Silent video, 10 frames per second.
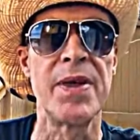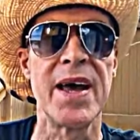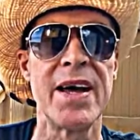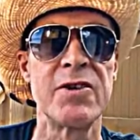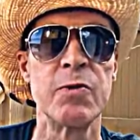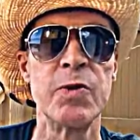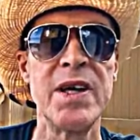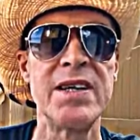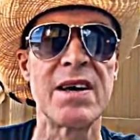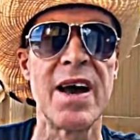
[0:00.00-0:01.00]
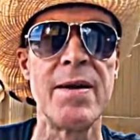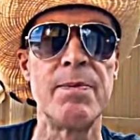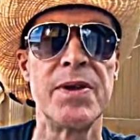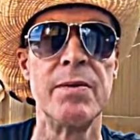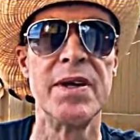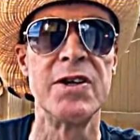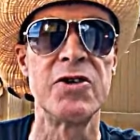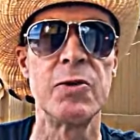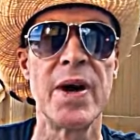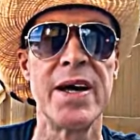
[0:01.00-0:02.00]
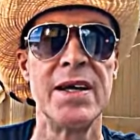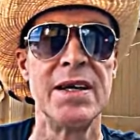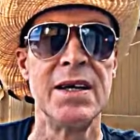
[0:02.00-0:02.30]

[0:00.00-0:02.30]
They had to retype them into a